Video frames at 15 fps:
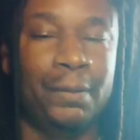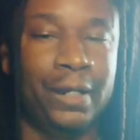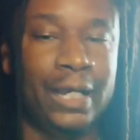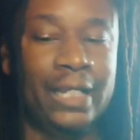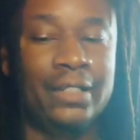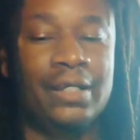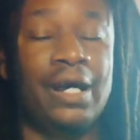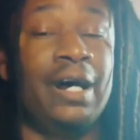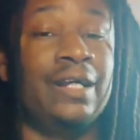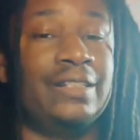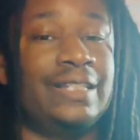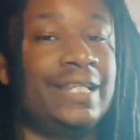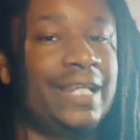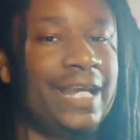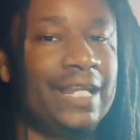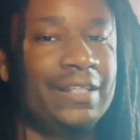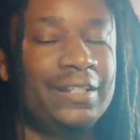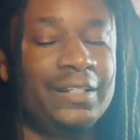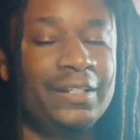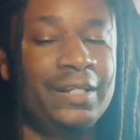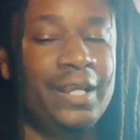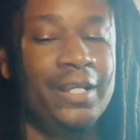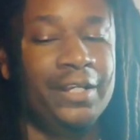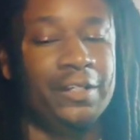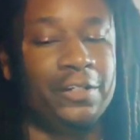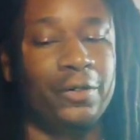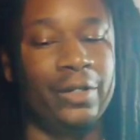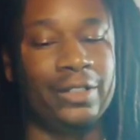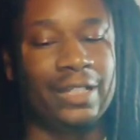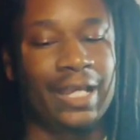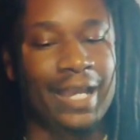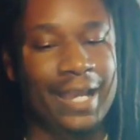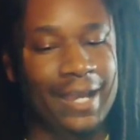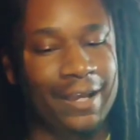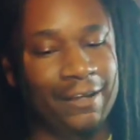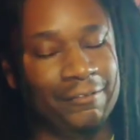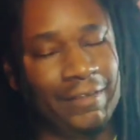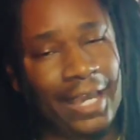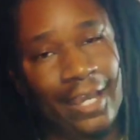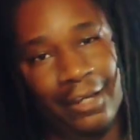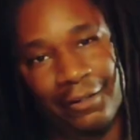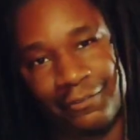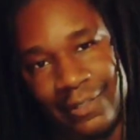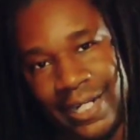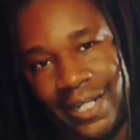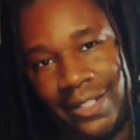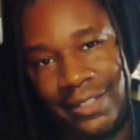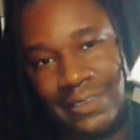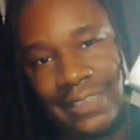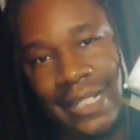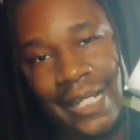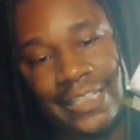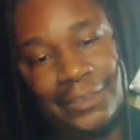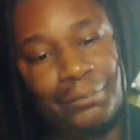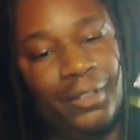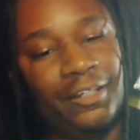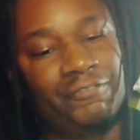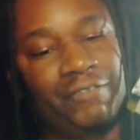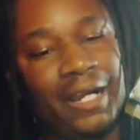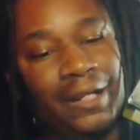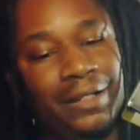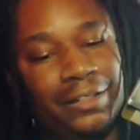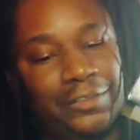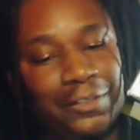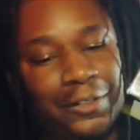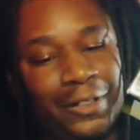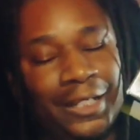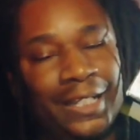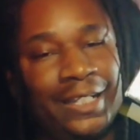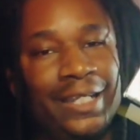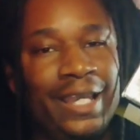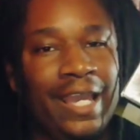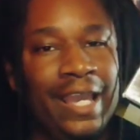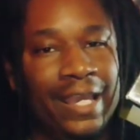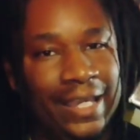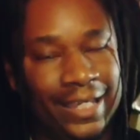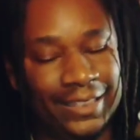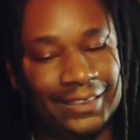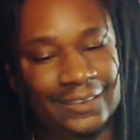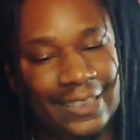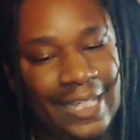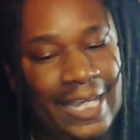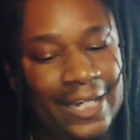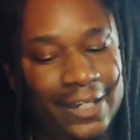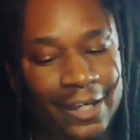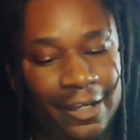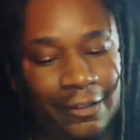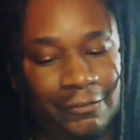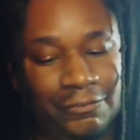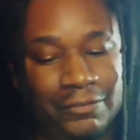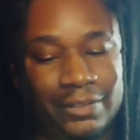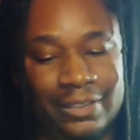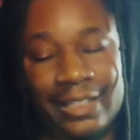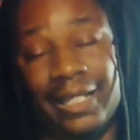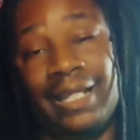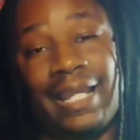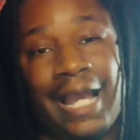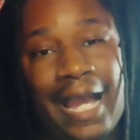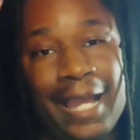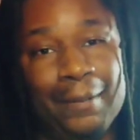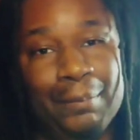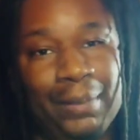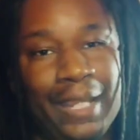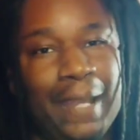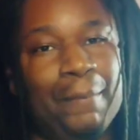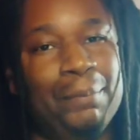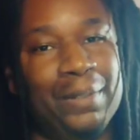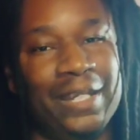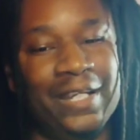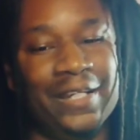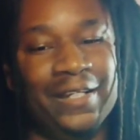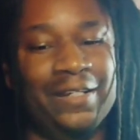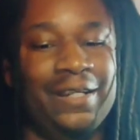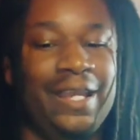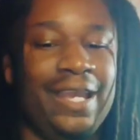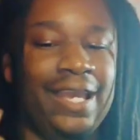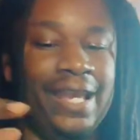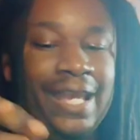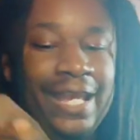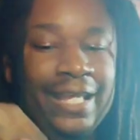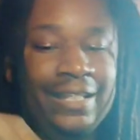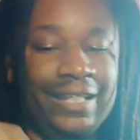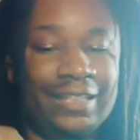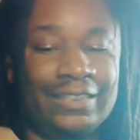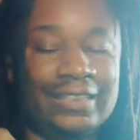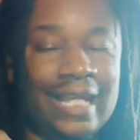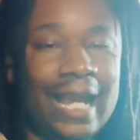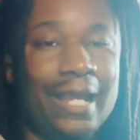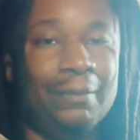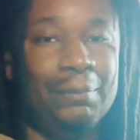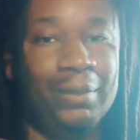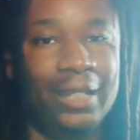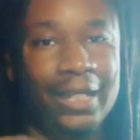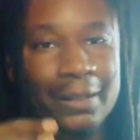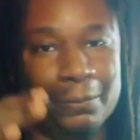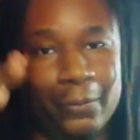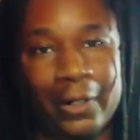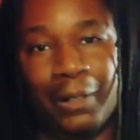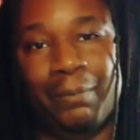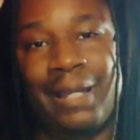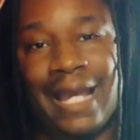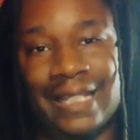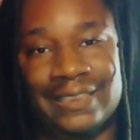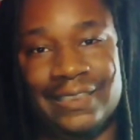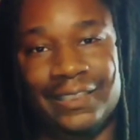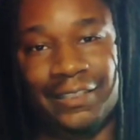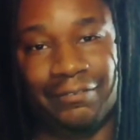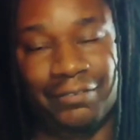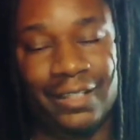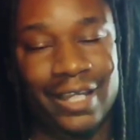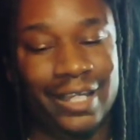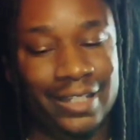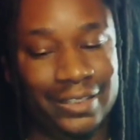But altogether, you're going to have a regular size Mcfarlane toy instead of the guy being bigger and this guy being more massive